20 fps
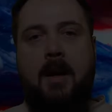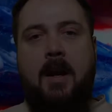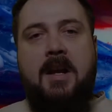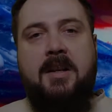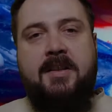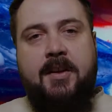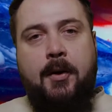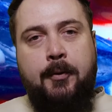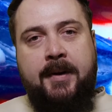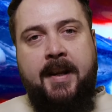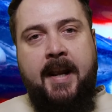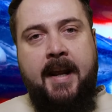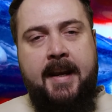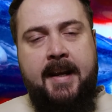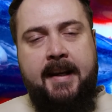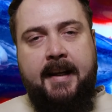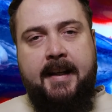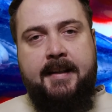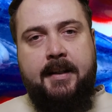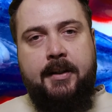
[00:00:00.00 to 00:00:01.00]
So,
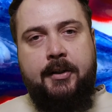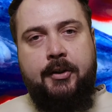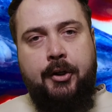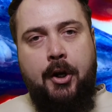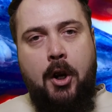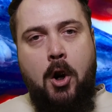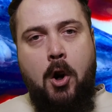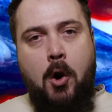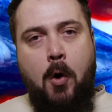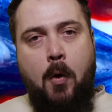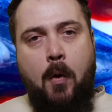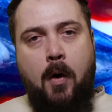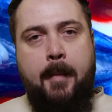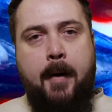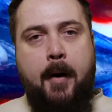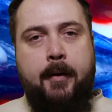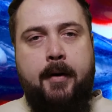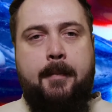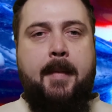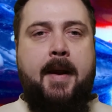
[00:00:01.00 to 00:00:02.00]
Kidding is a show
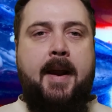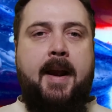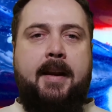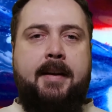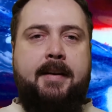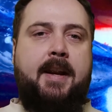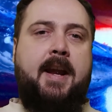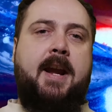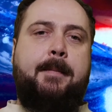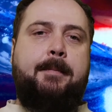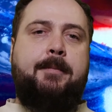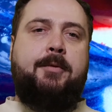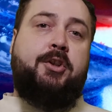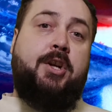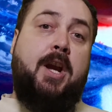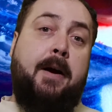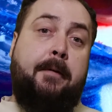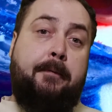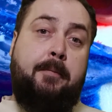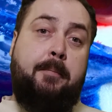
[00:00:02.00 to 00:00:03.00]
about a man named
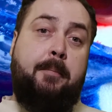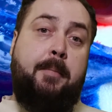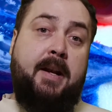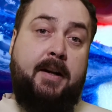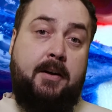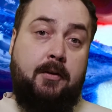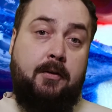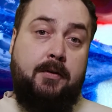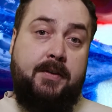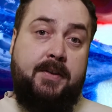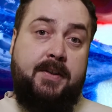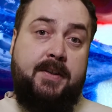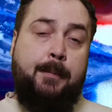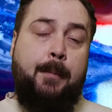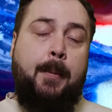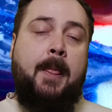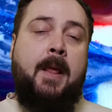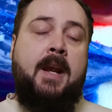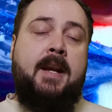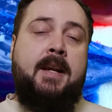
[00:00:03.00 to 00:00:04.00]
Jeff Pickles.
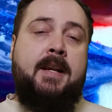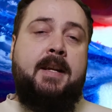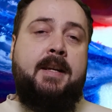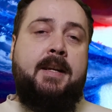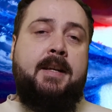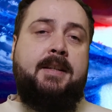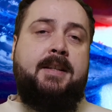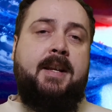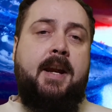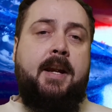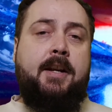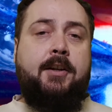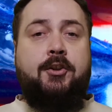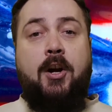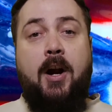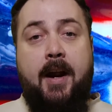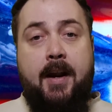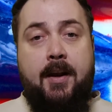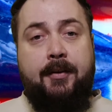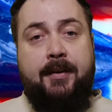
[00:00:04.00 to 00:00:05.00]
He's a
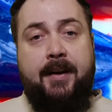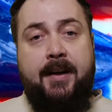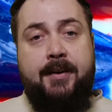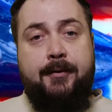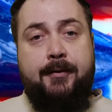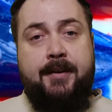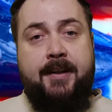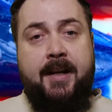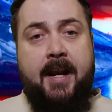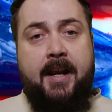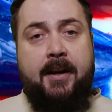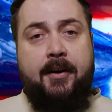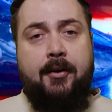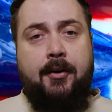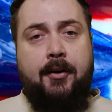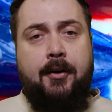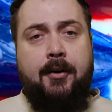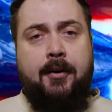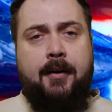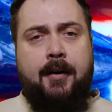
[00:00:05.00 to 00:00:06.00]
child
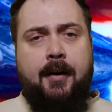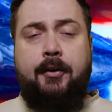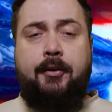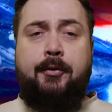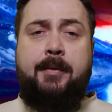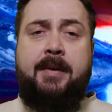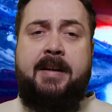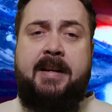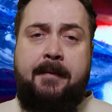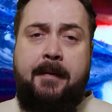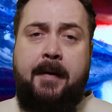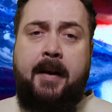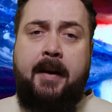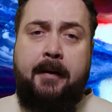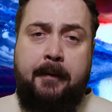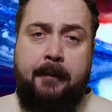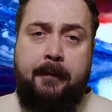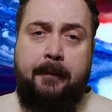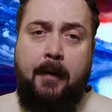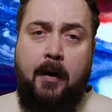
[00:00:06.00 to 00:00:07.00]
entertainer,
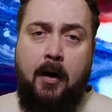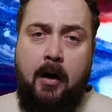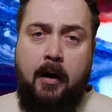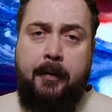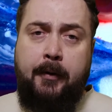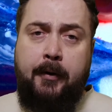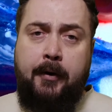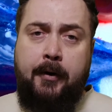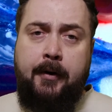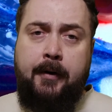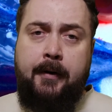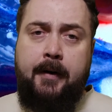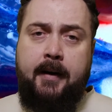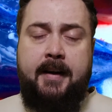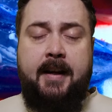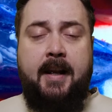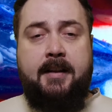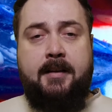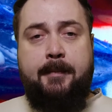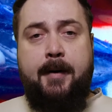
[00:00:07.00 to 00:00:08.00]
grieving father.
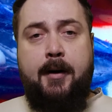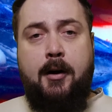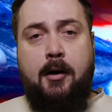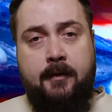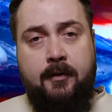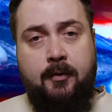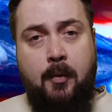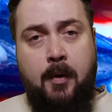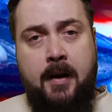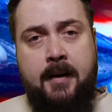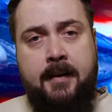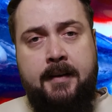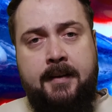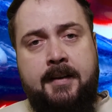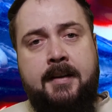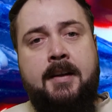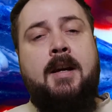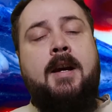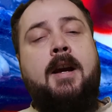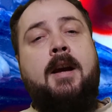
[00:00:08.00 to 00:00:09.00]
He has a pair of
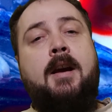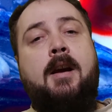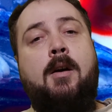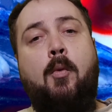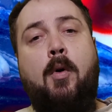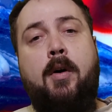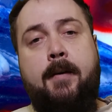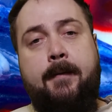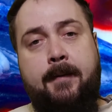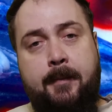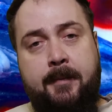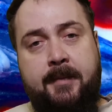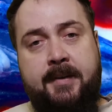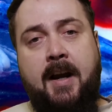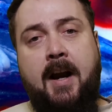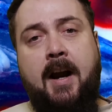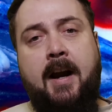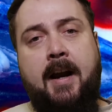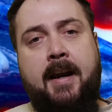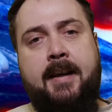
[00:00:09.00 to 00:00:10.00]
twins. One of them
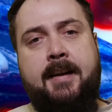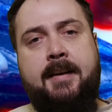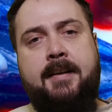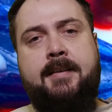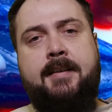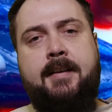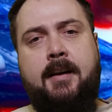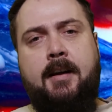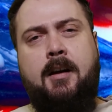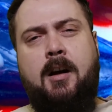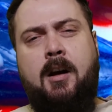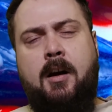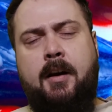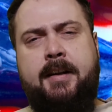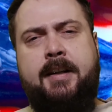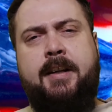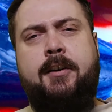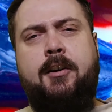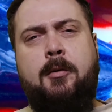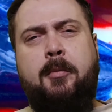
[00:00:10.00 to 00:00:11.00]
dies uh, a
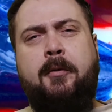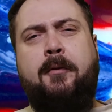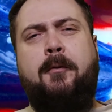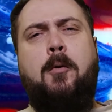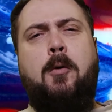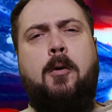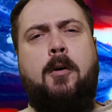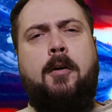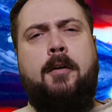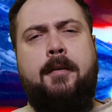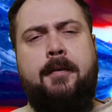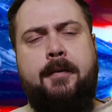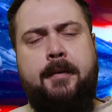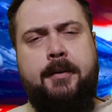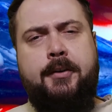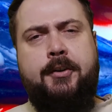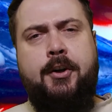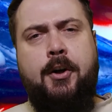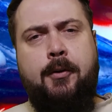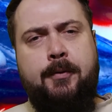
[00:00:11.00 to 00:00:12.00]
year before the
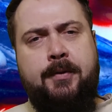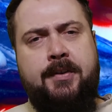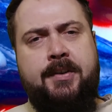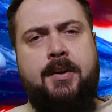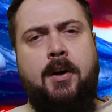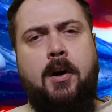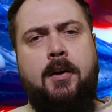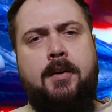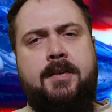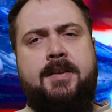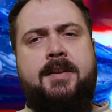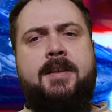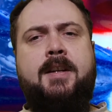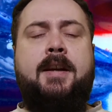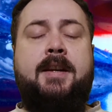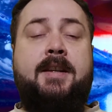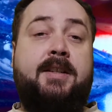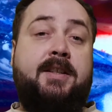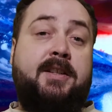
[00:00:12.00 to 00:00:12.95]
show starts. He's